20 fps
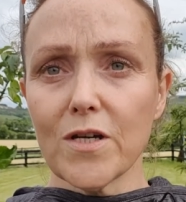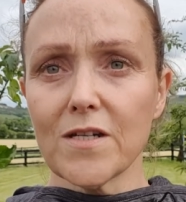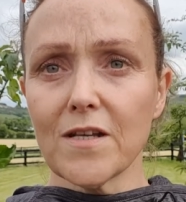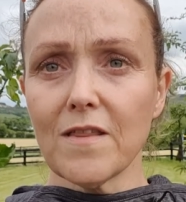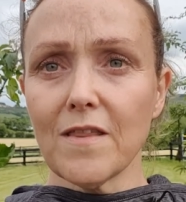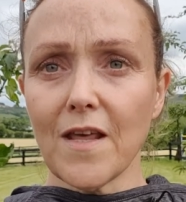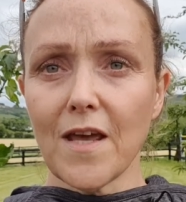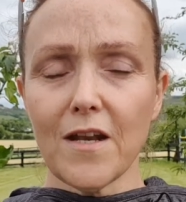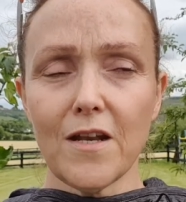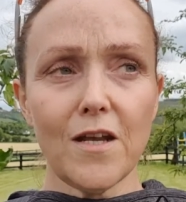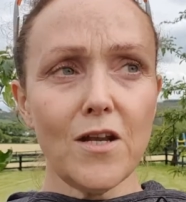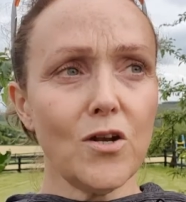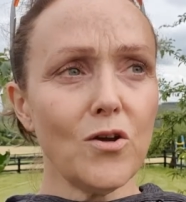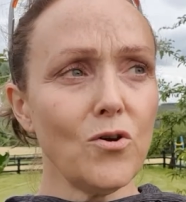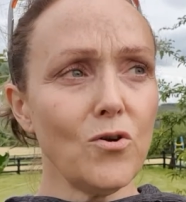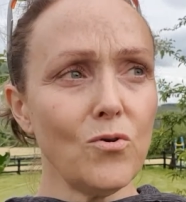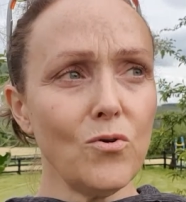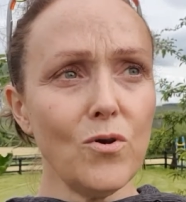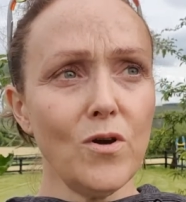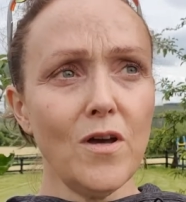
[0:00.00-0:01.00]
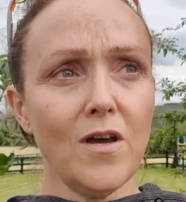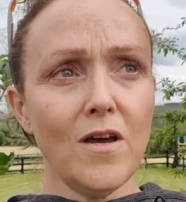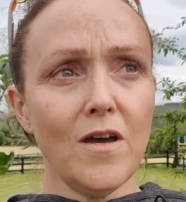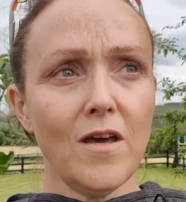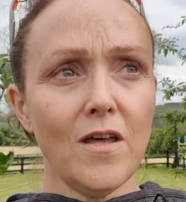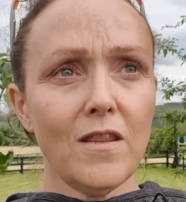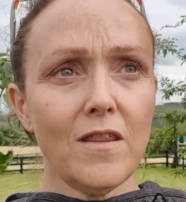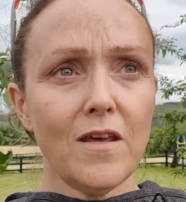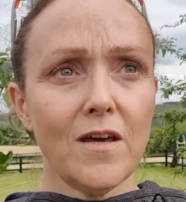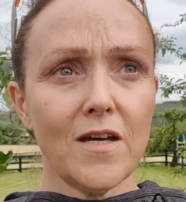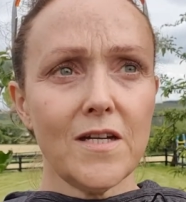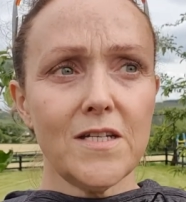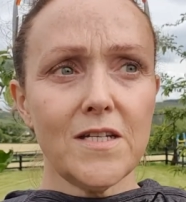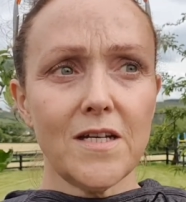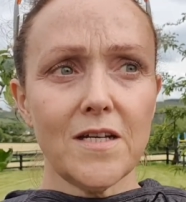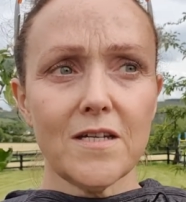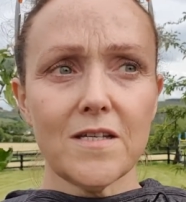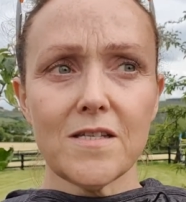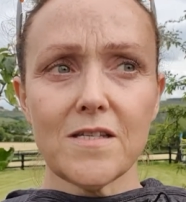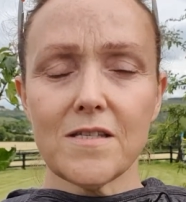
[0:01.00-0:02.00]
And then the
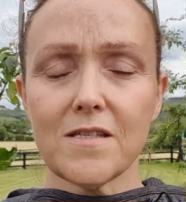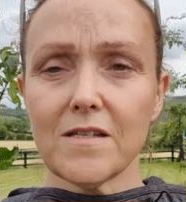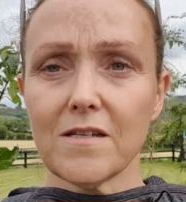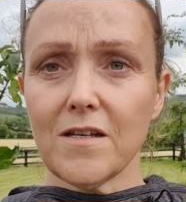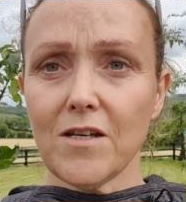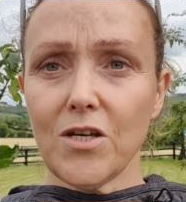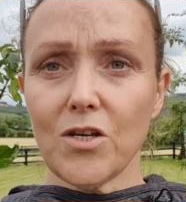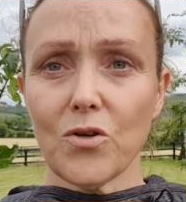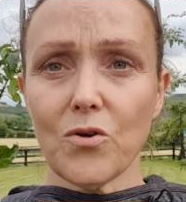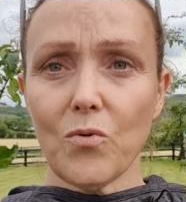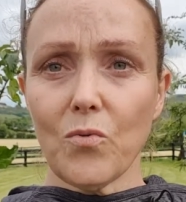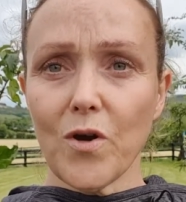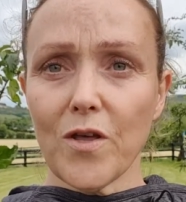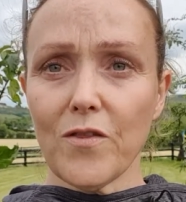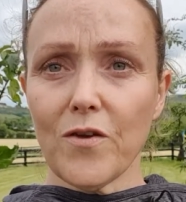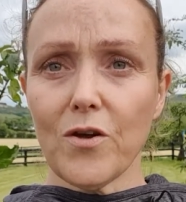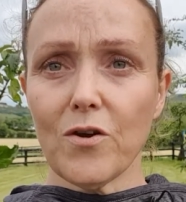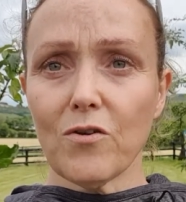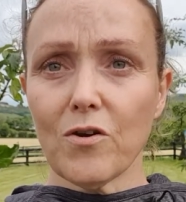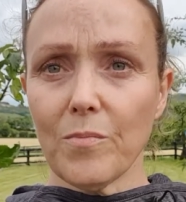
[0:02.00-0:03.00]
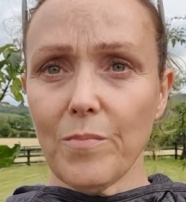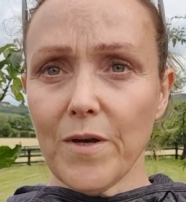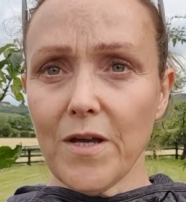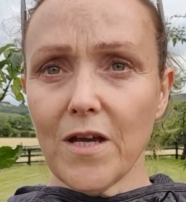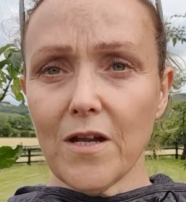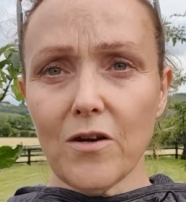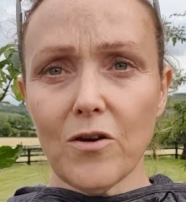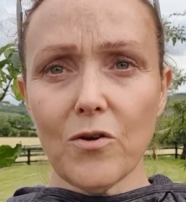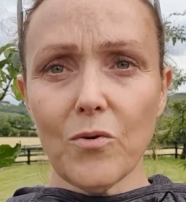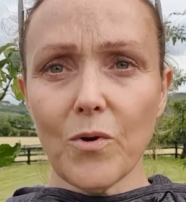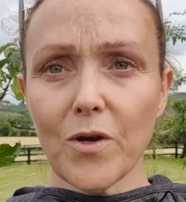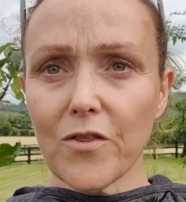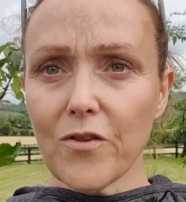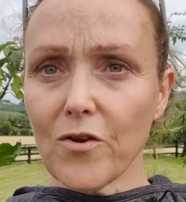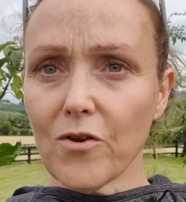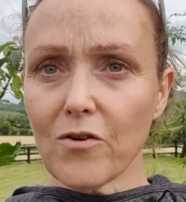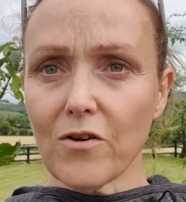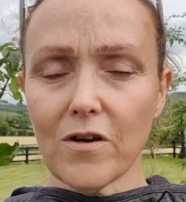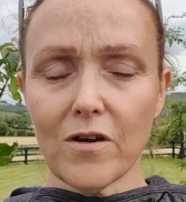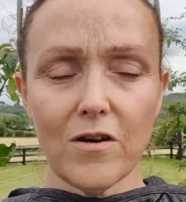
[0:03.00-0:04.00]
idea is, whether you're a beginner, whether
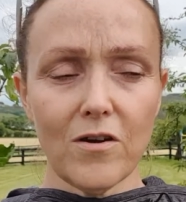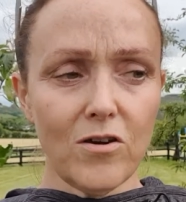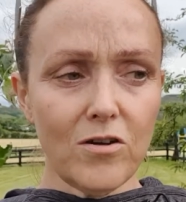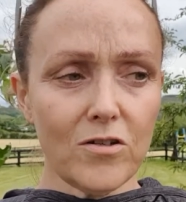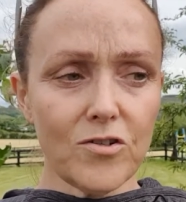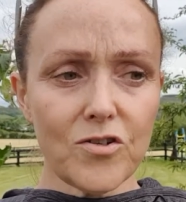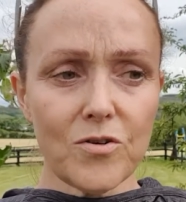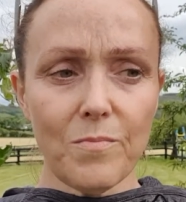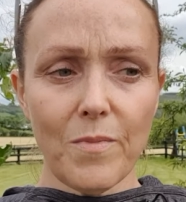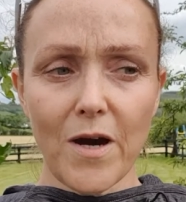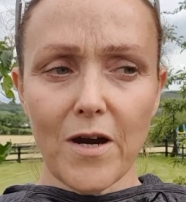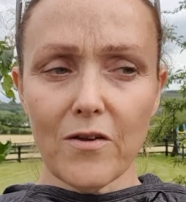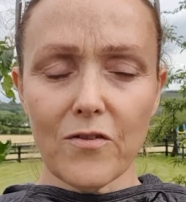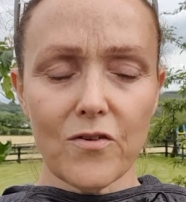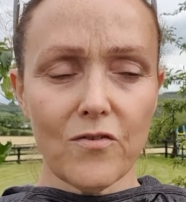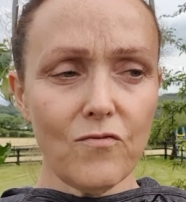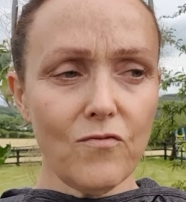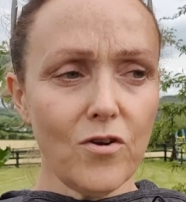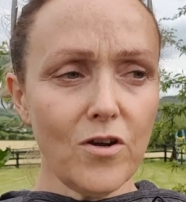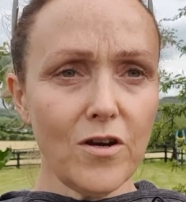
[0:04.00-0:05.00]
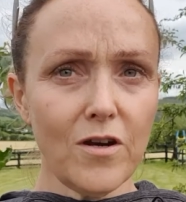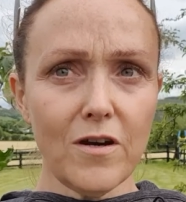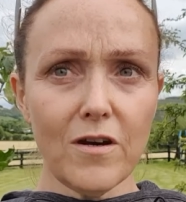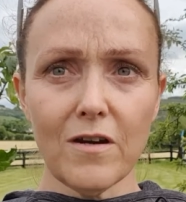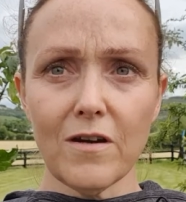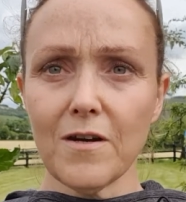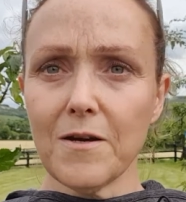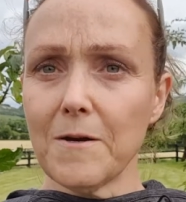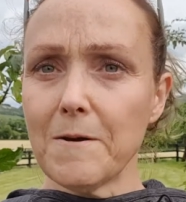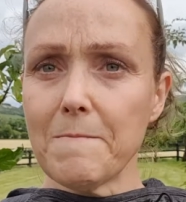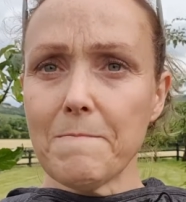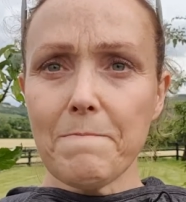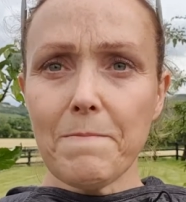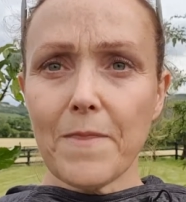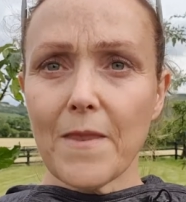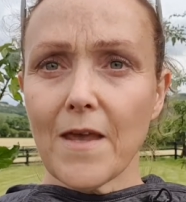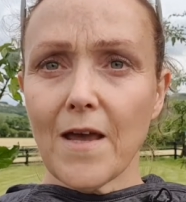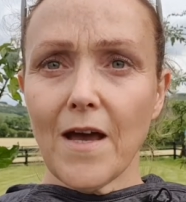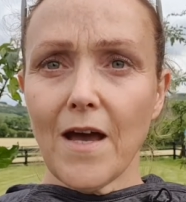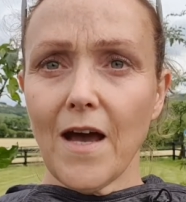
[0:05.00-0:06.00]
you're an ultra marathon runner,
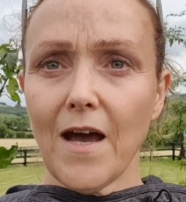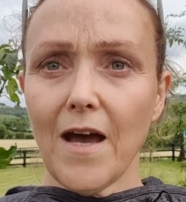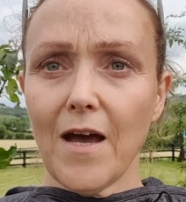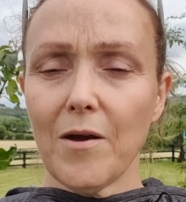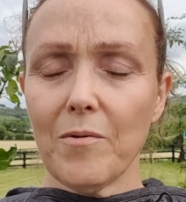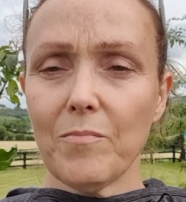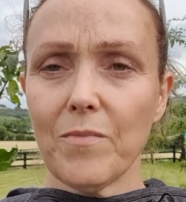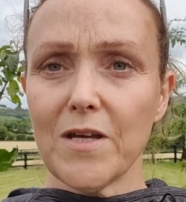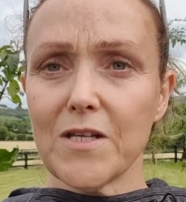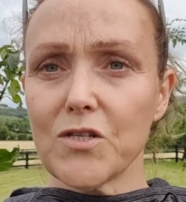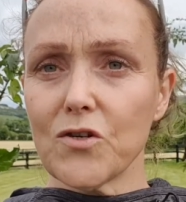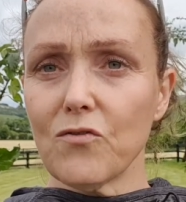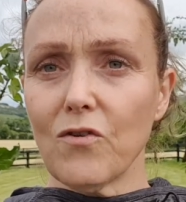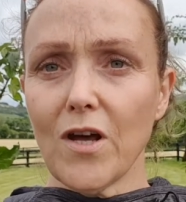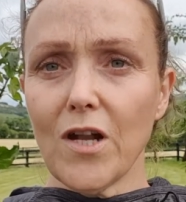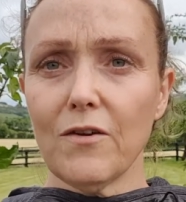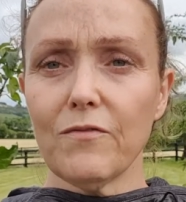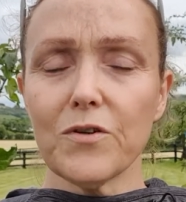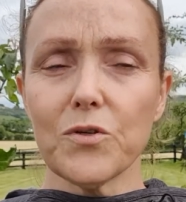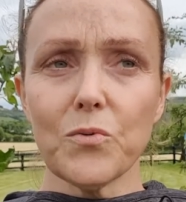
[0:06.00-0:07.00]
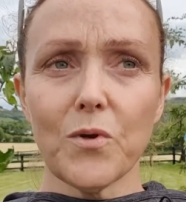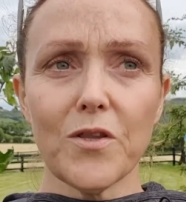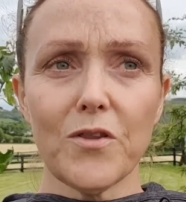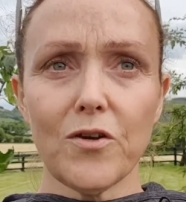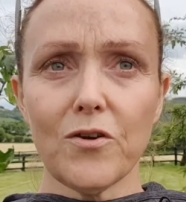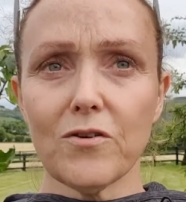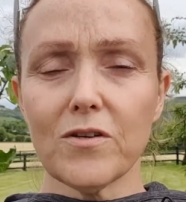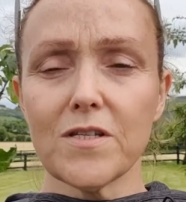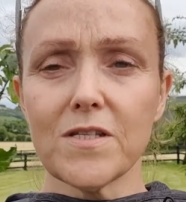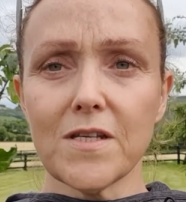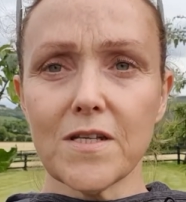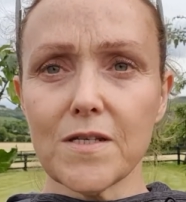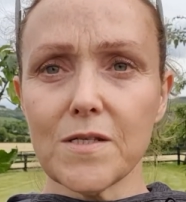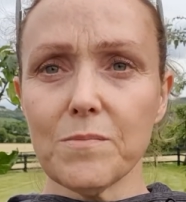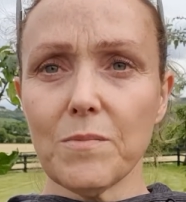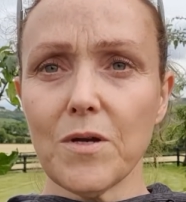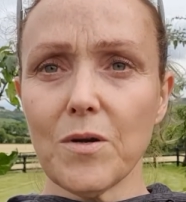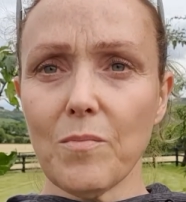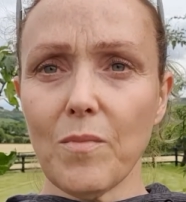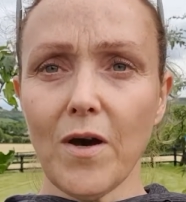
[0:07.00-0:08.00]
it's irrelevant whether you're a 6
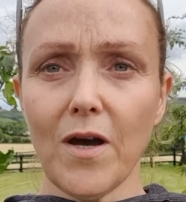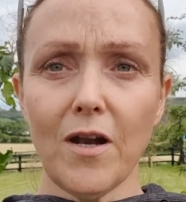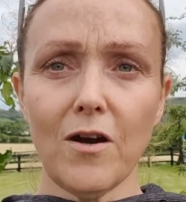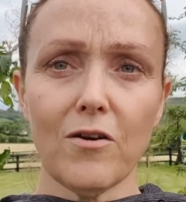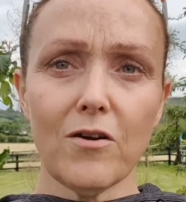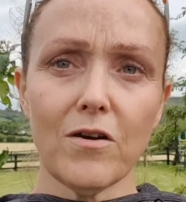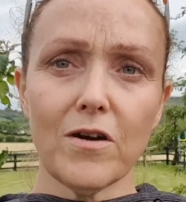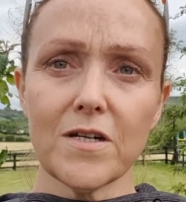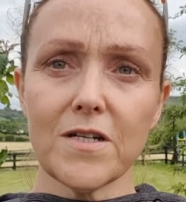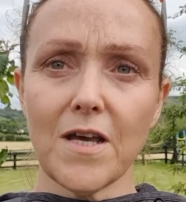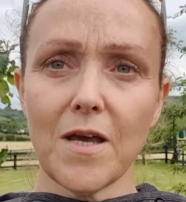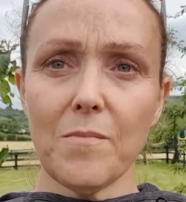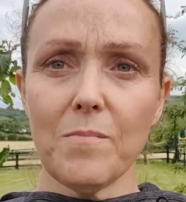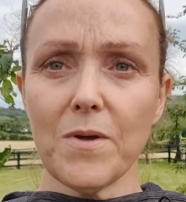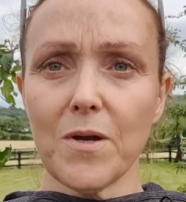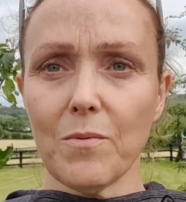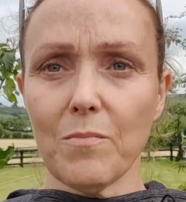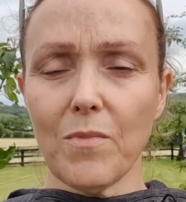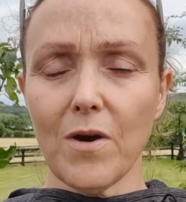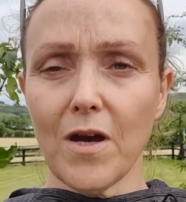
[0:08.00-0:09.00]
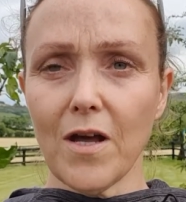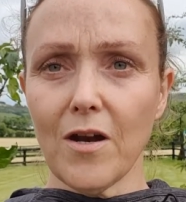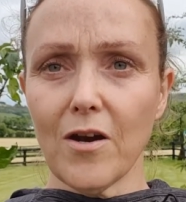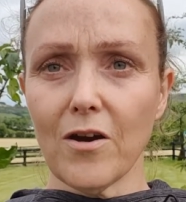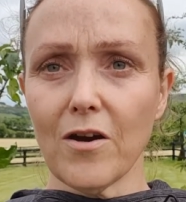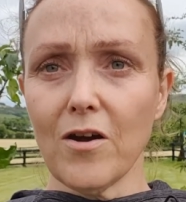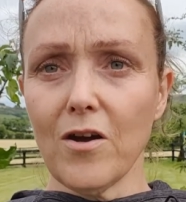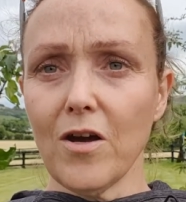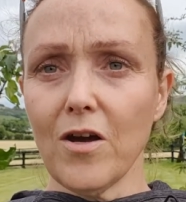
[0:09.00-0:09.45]
minute miler or a 10 minute miler.